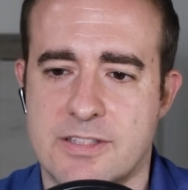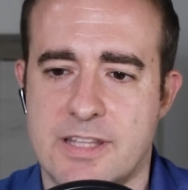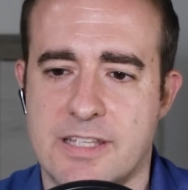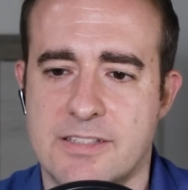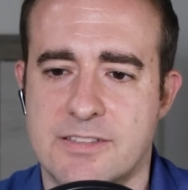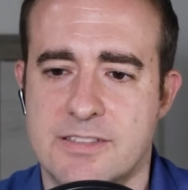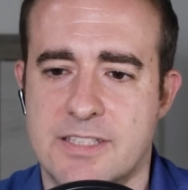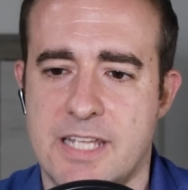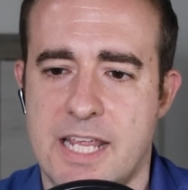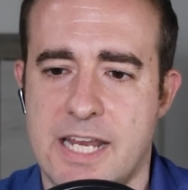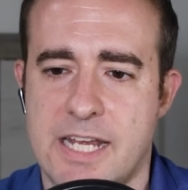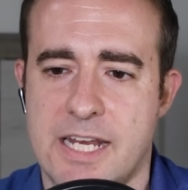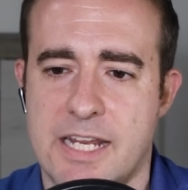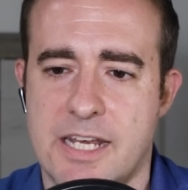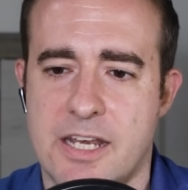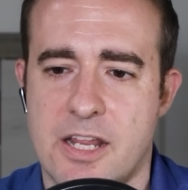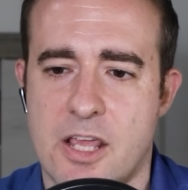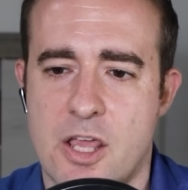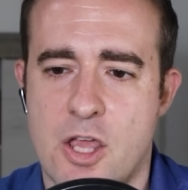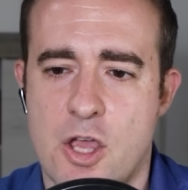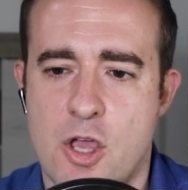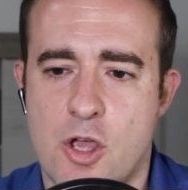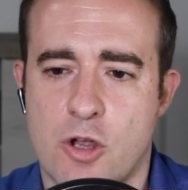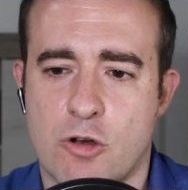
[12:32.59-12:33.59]
They
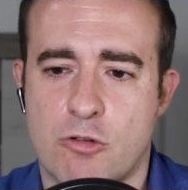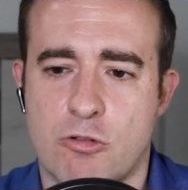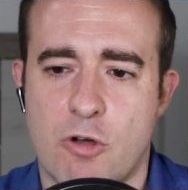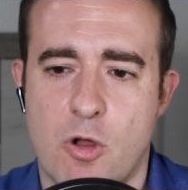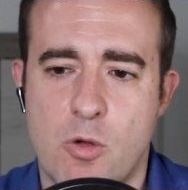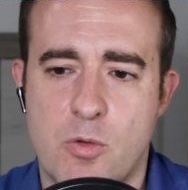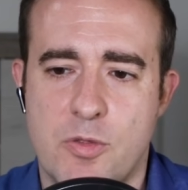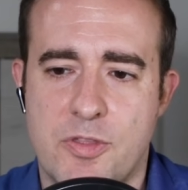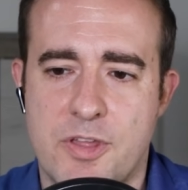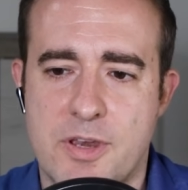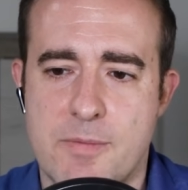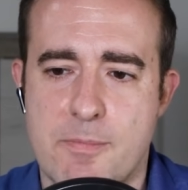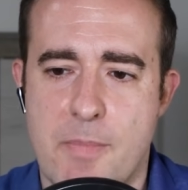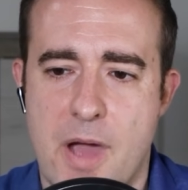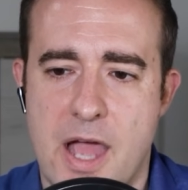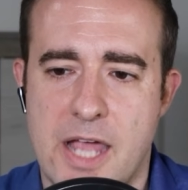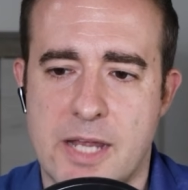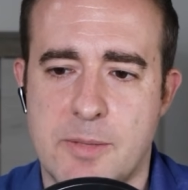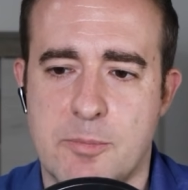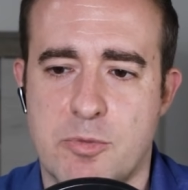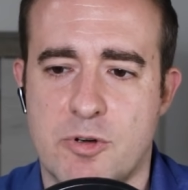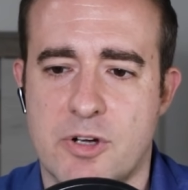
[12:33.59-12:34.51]
stated, "Growth in mine